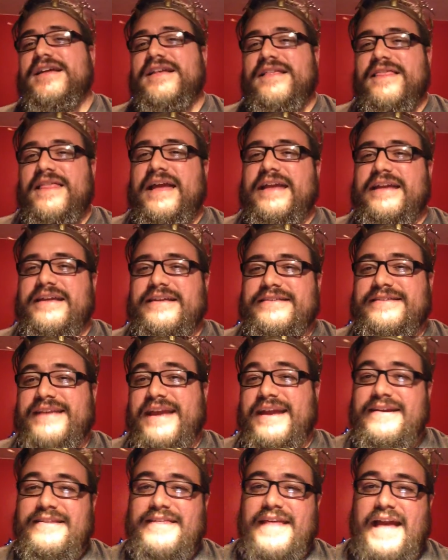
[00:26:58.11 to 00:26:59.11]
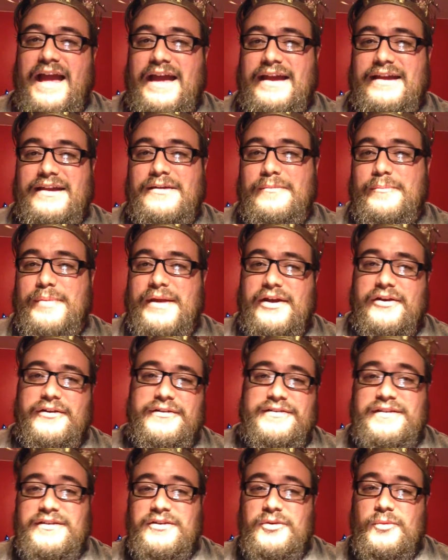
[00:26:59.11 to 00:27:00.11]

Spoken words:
like take that comparison or